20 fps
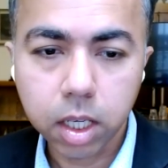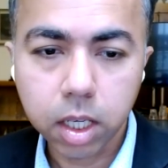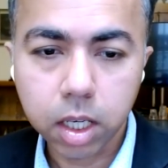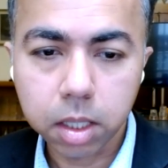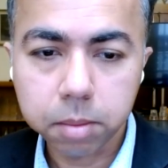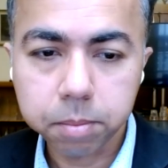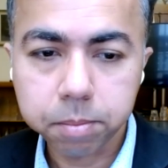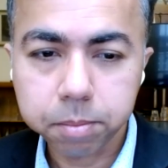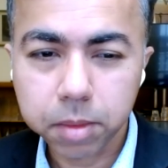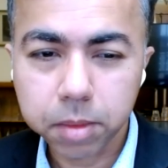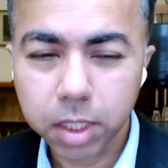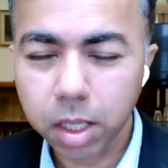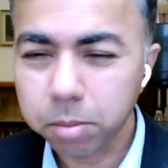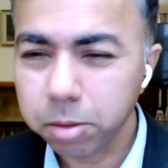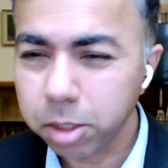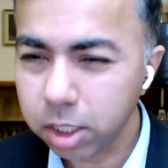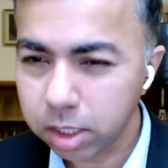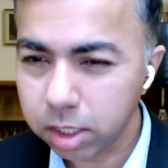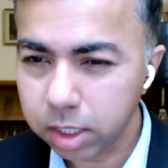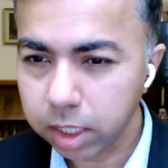
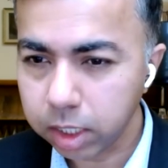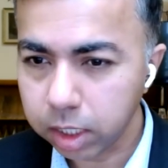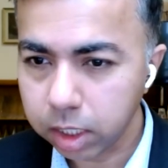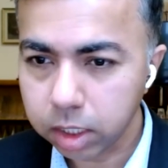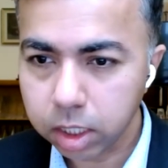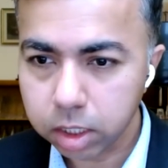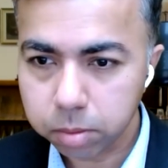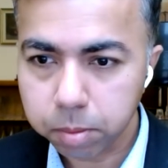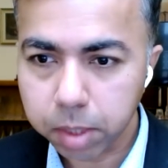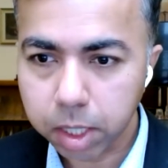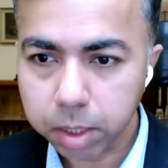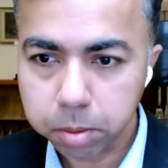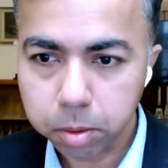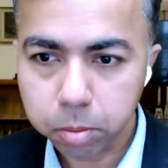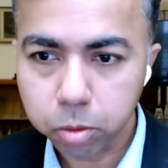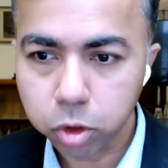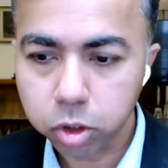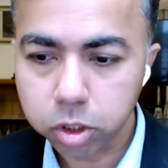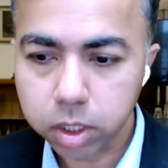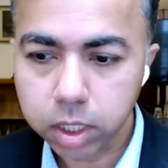I'm just thinking this might be
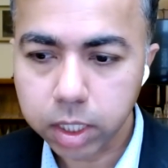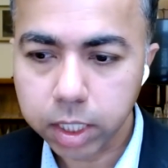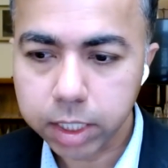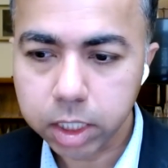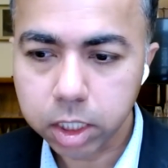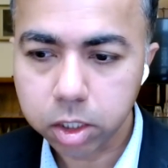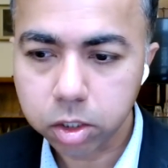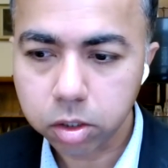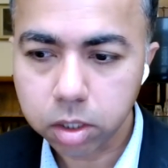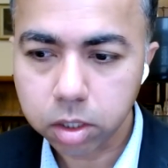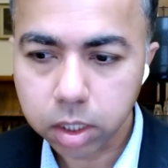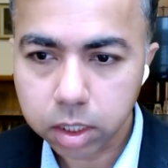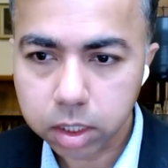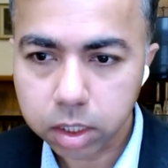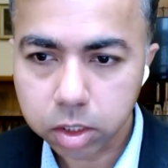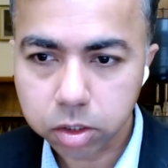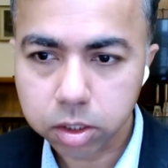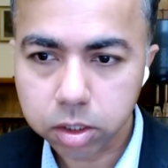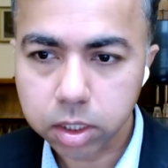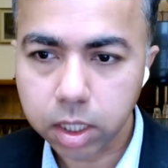more related to
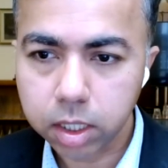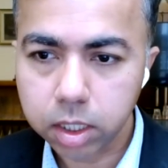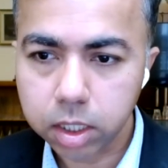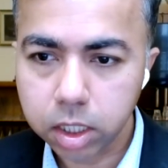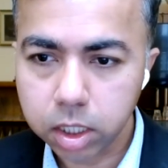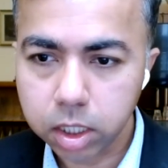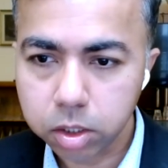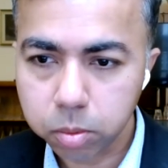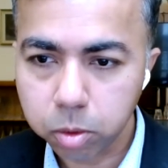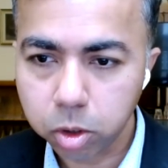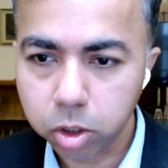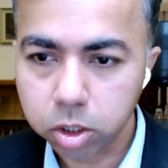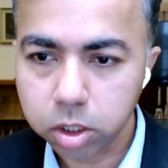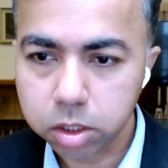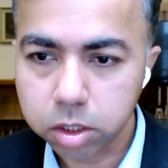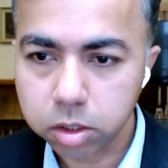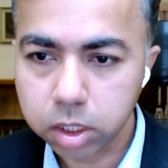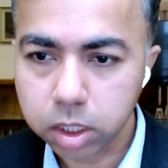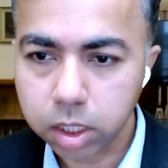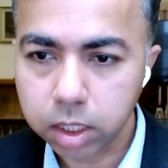learning societies, smaller
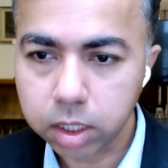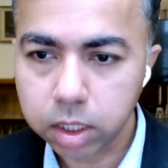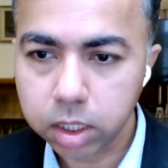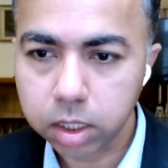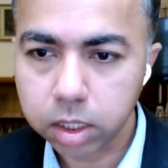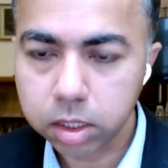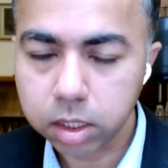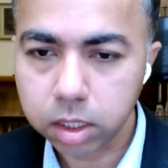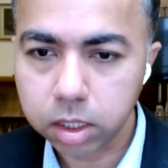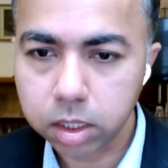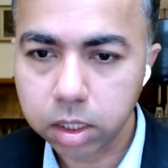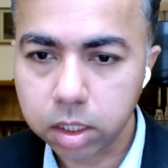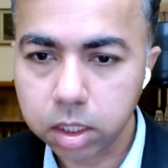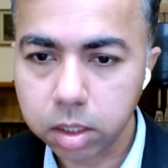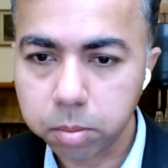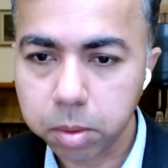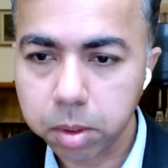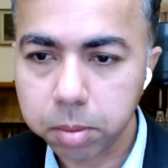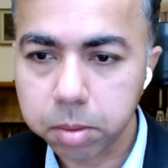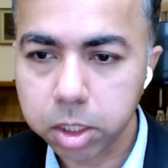societies, and
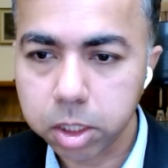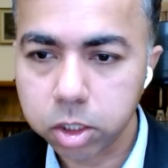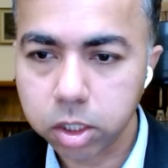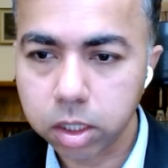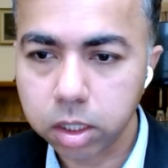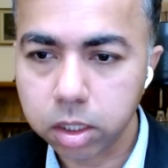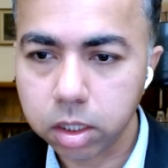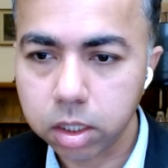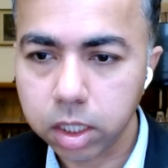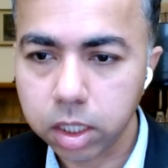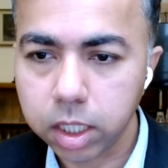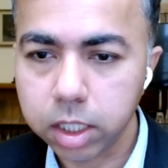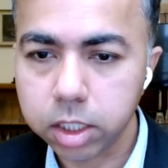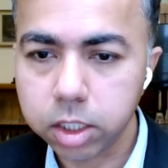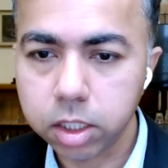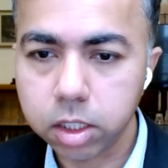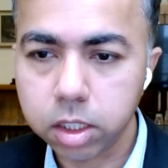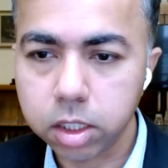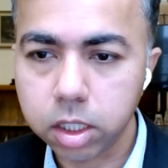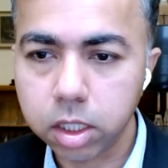other publishing
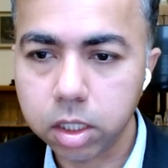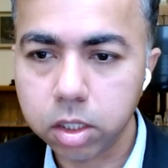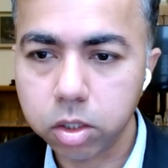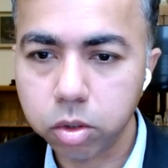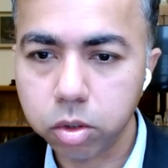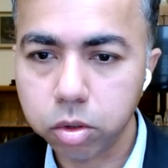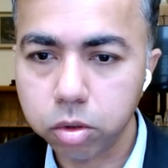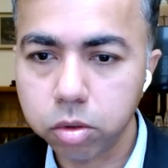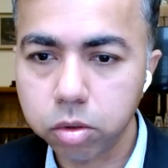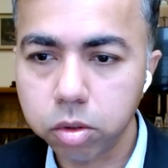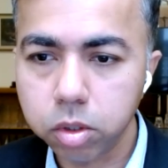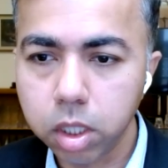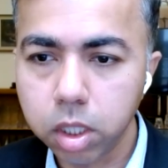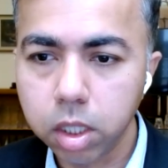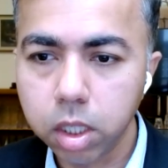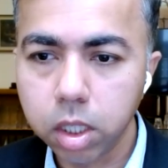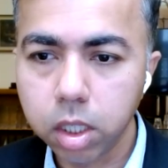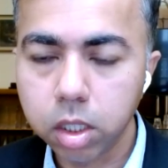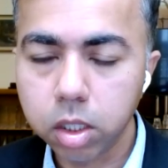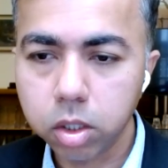agencies who
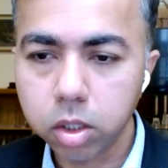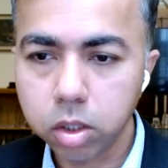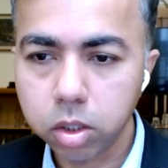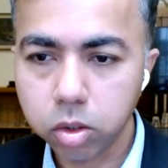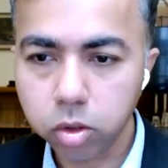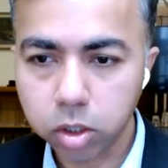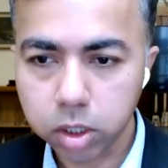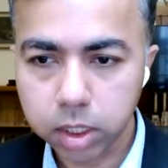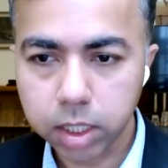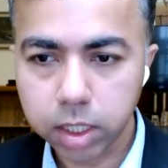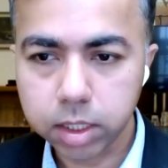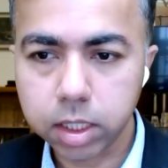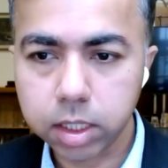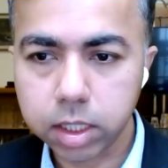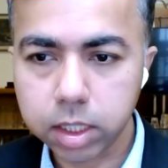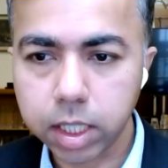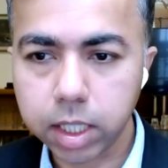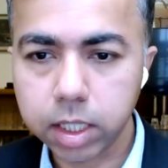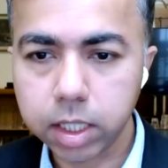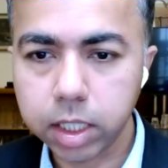don't
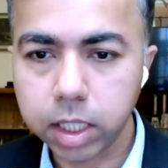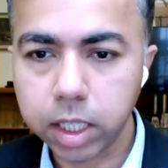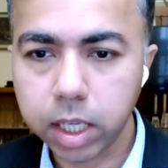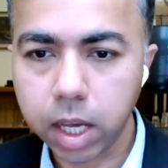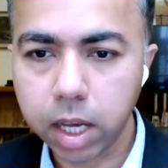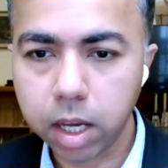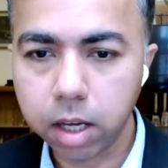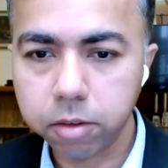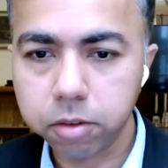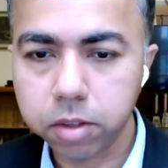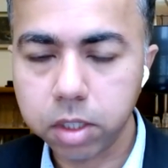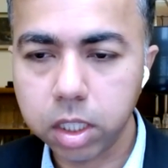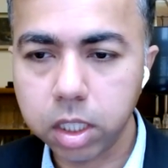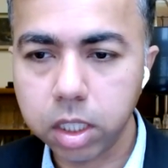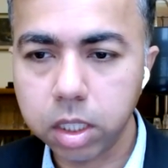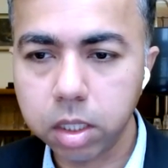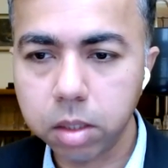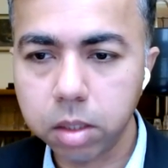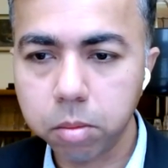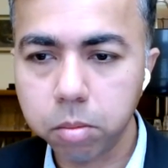necessarily have
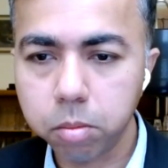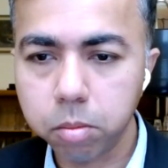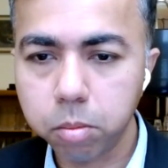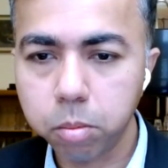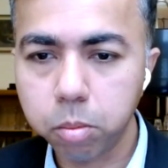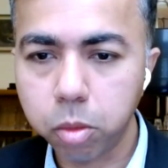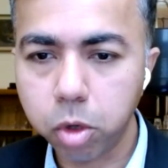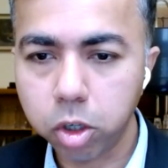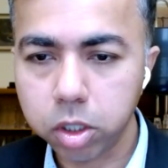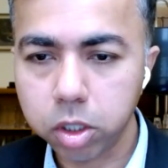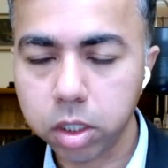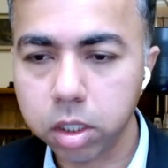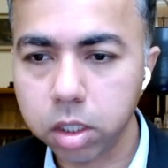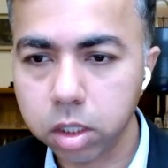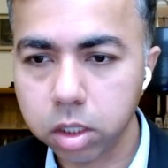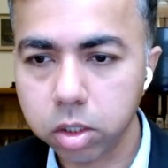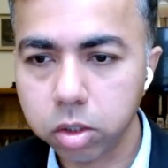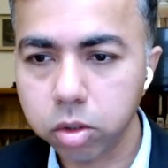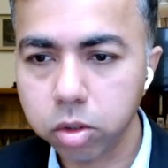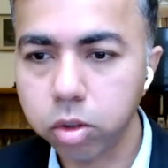the
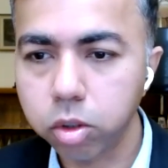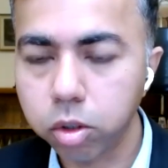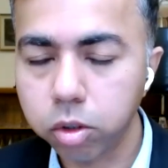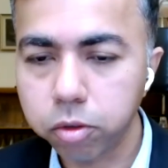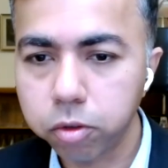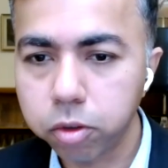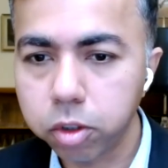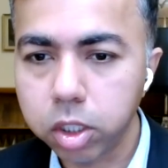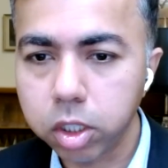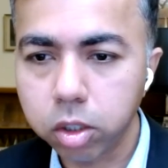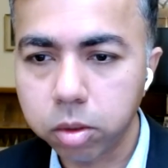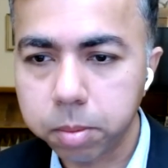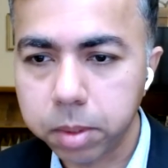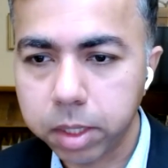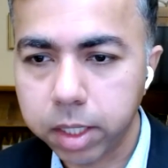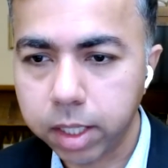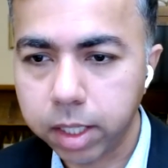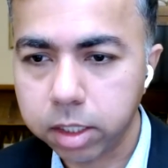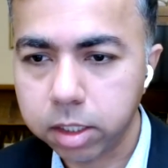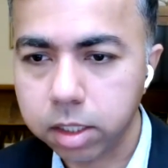model to go fully
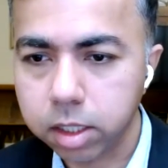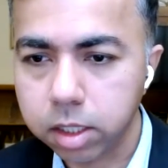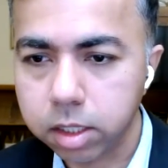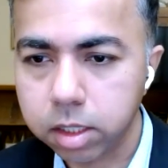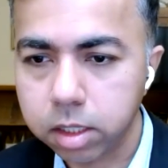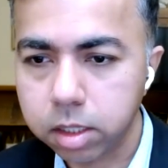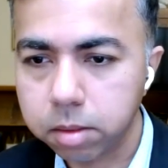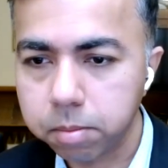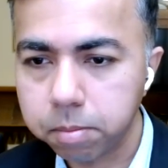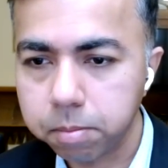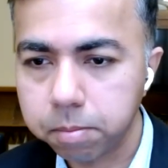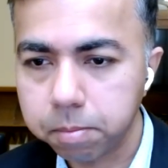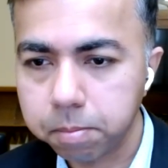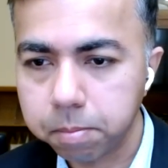open access.